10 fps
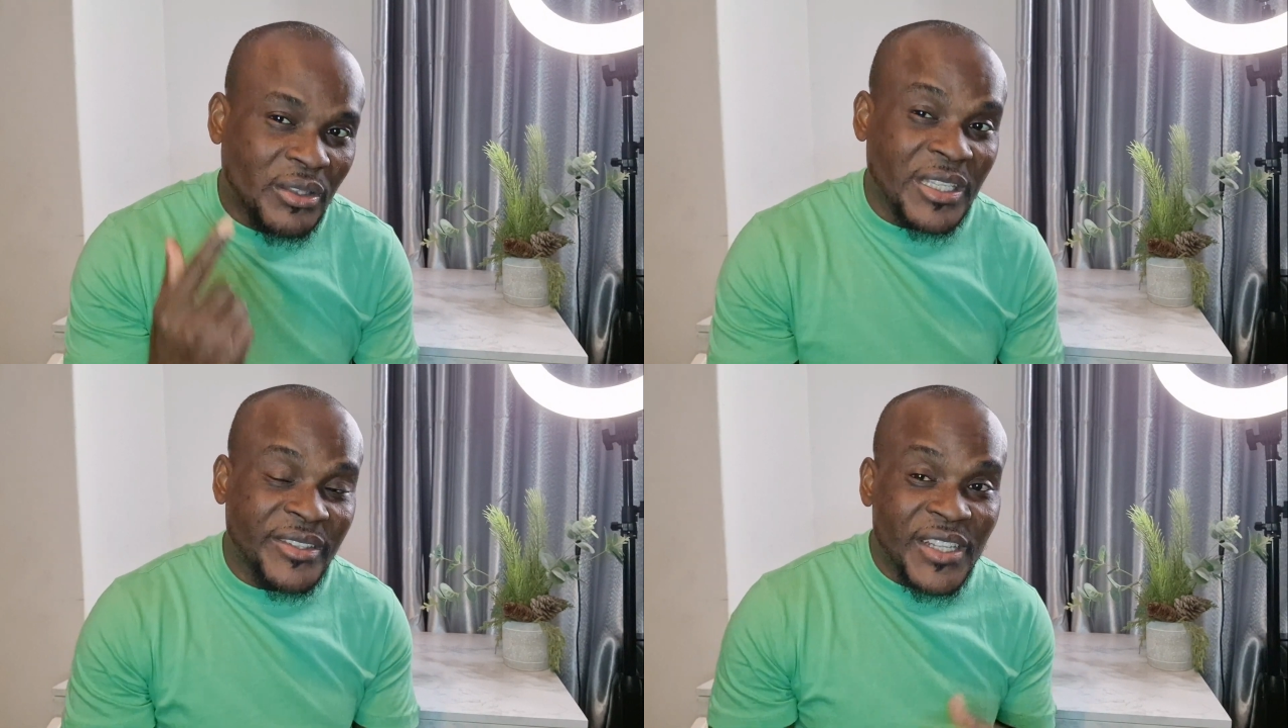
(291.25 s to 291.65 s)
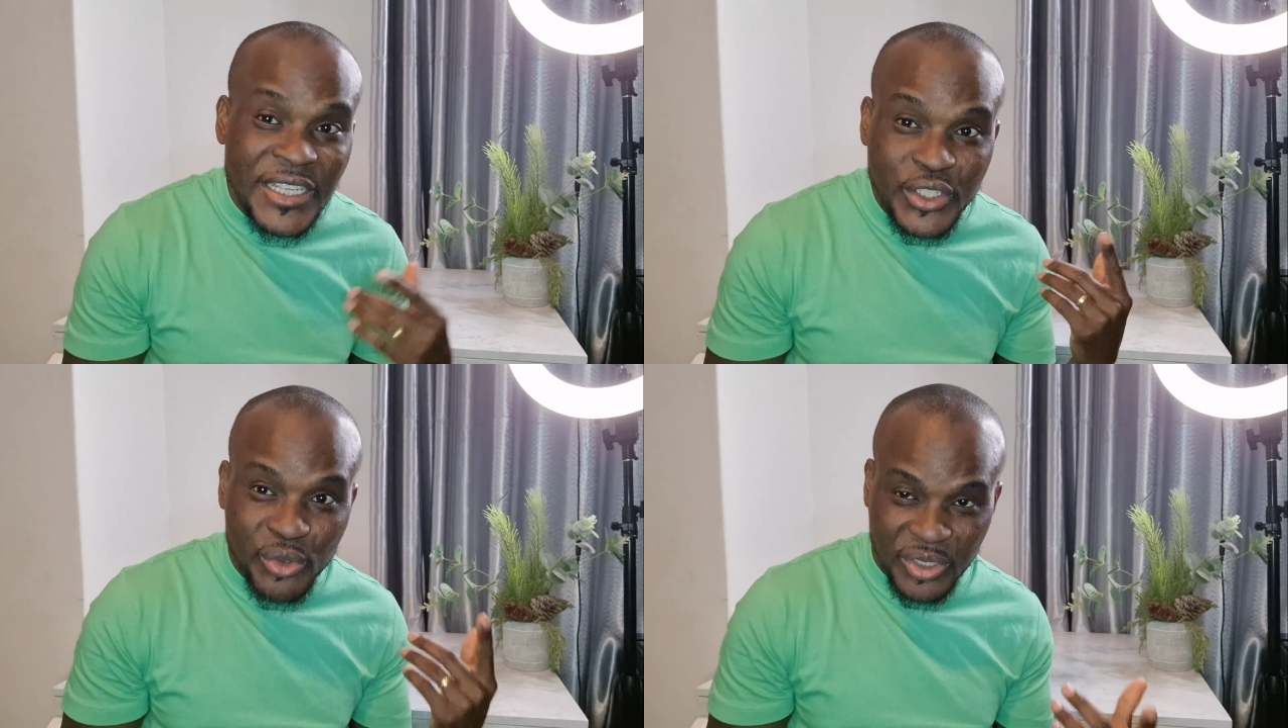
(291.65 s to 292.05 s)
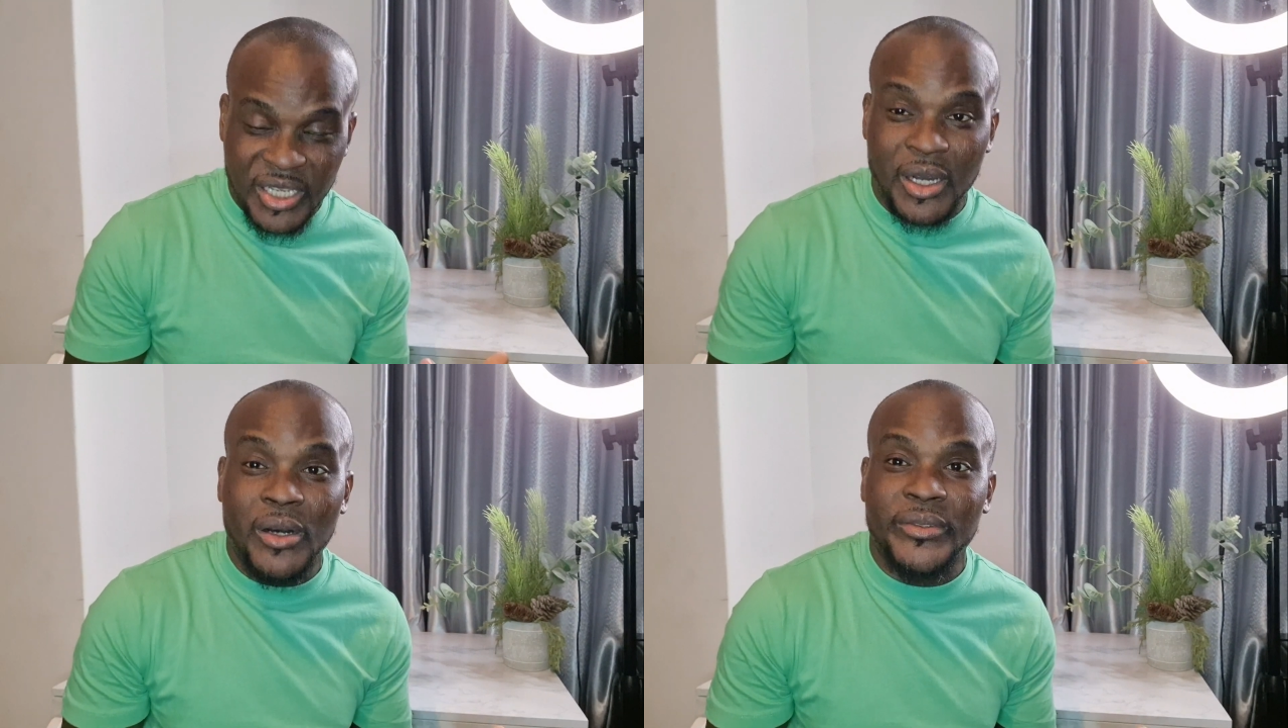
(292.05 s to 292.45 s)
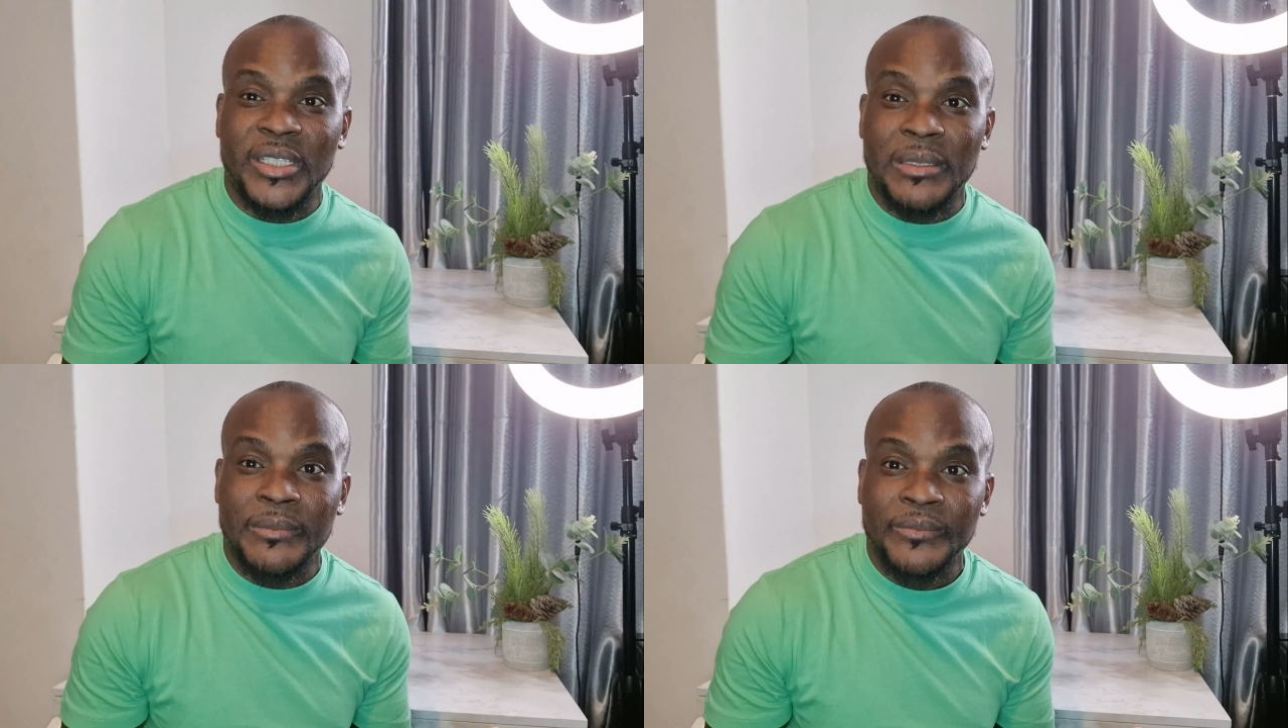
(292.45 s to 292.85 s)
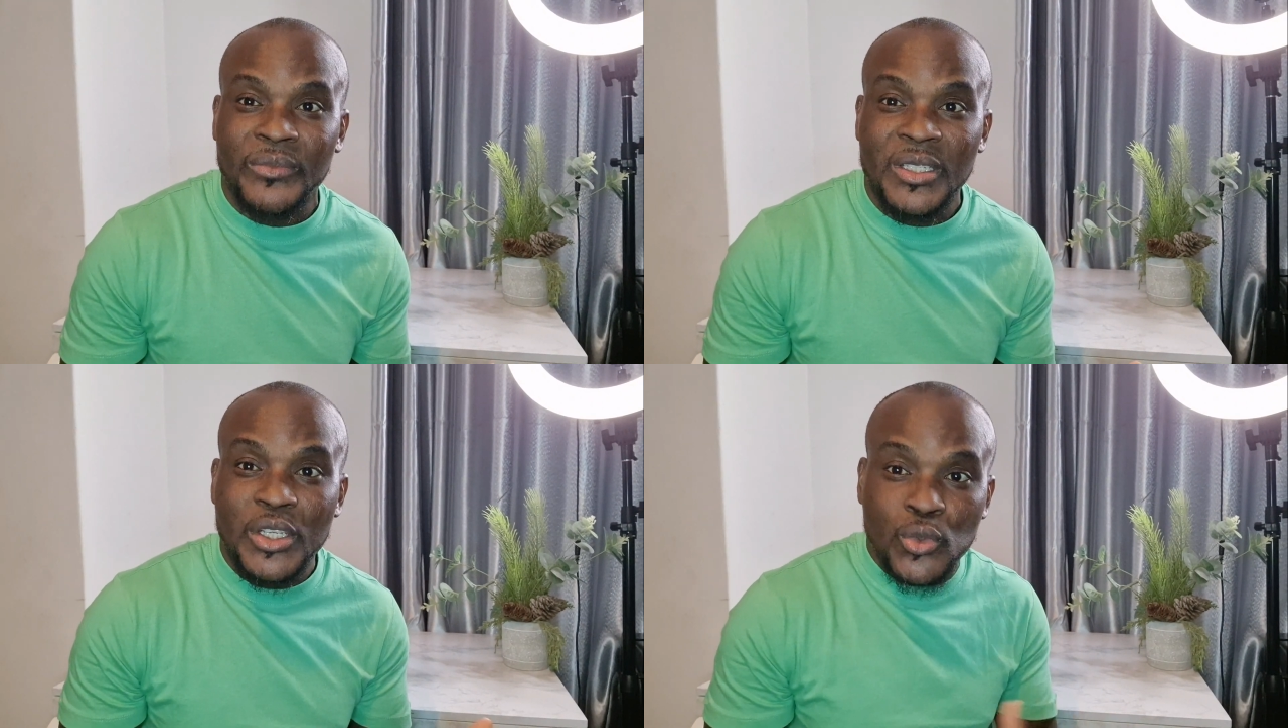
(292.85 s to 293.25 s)
The things you tell them
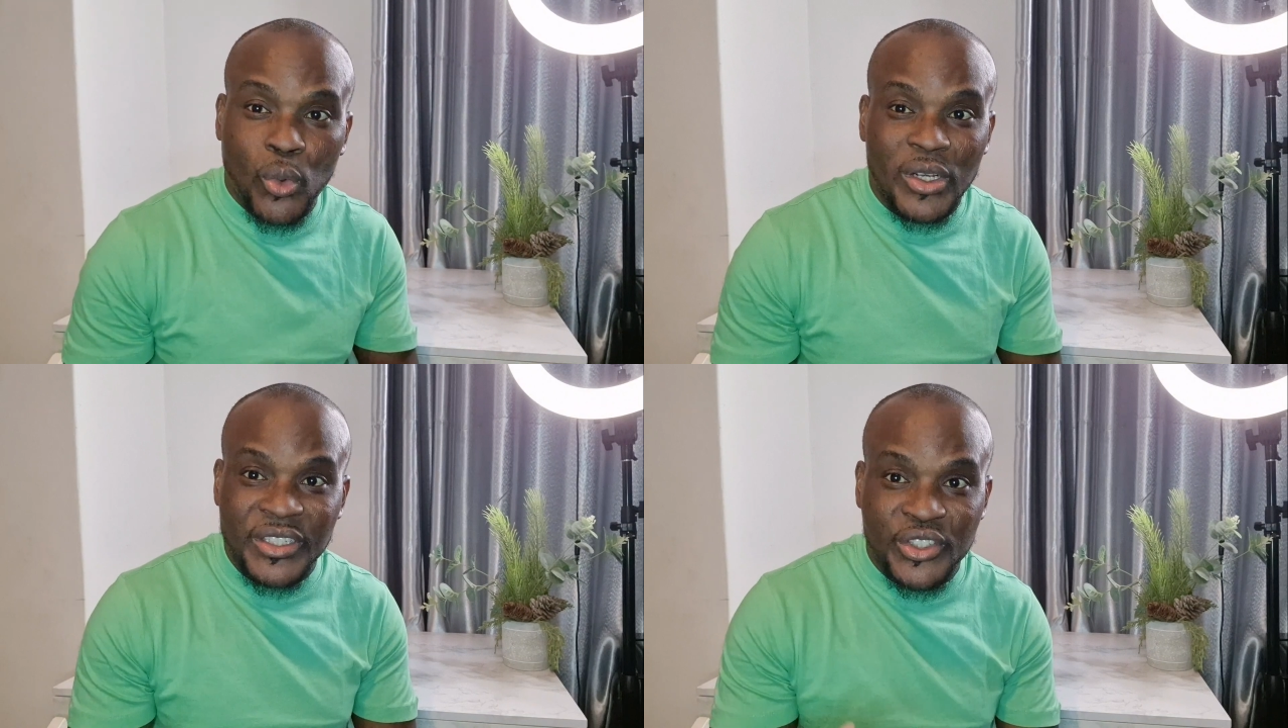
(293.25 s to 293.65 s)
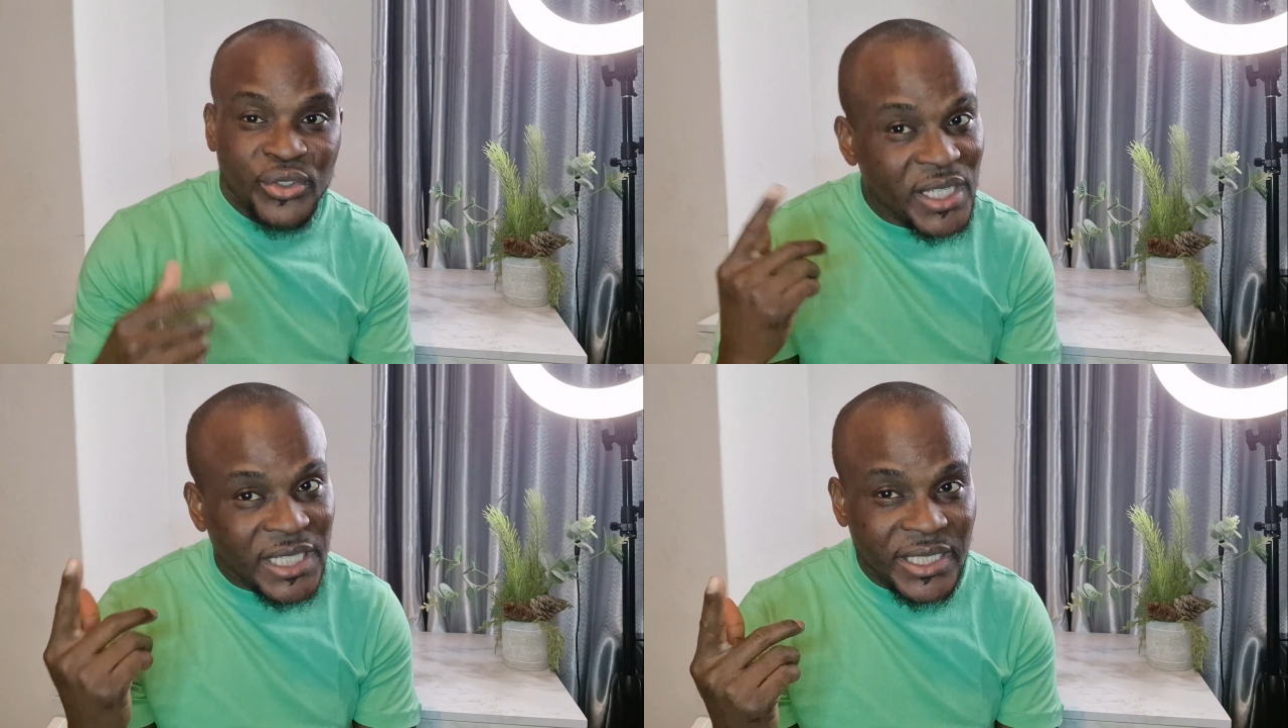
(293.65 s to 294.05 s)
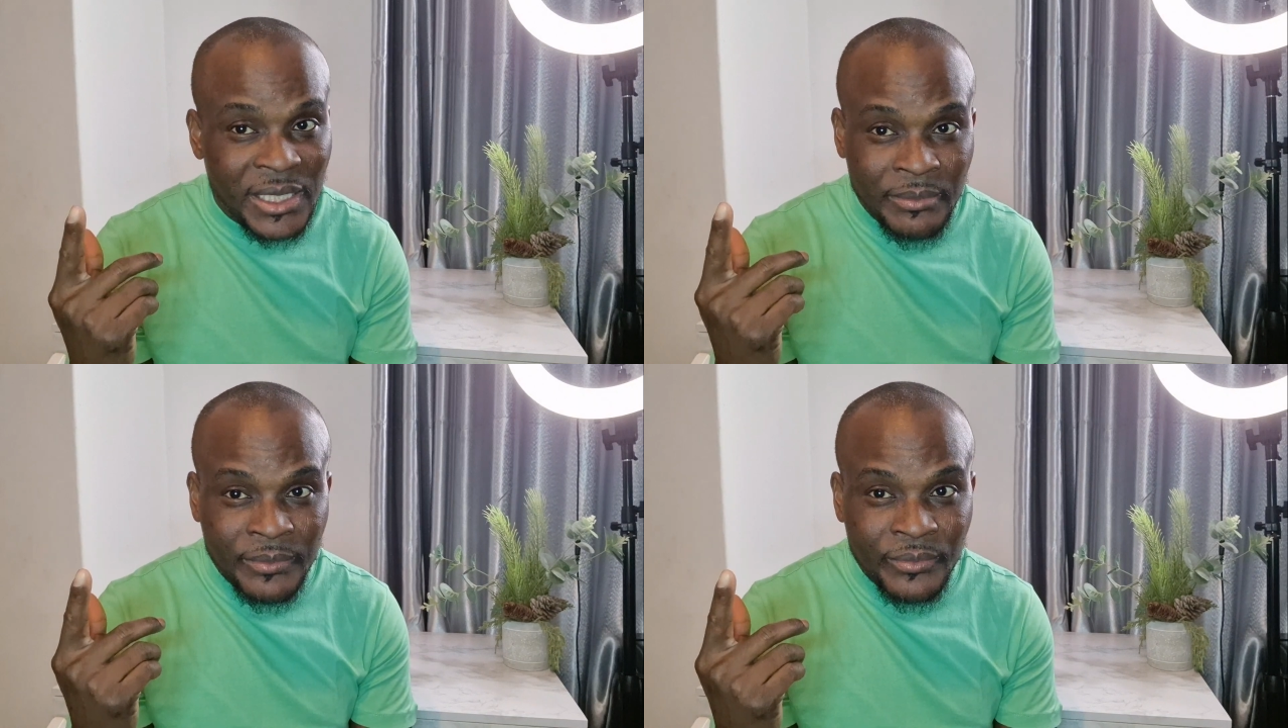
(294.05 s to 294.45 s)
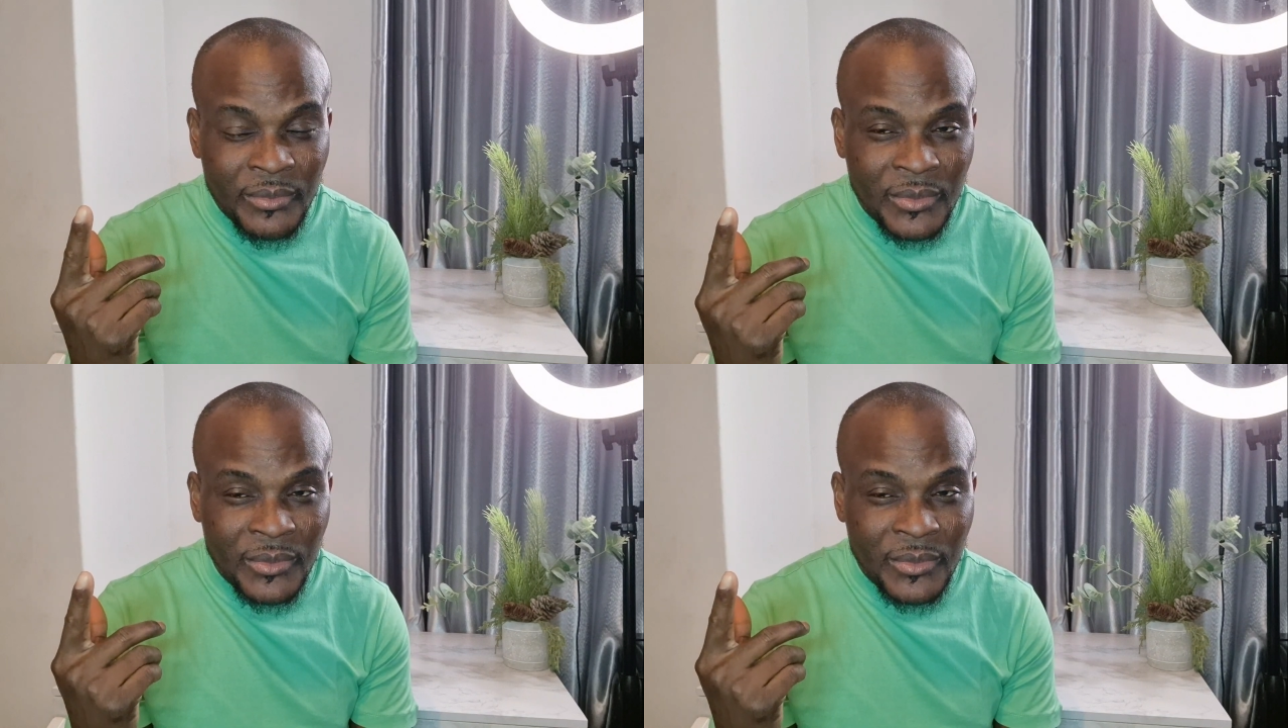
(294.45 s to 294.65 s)
is what intrigues them.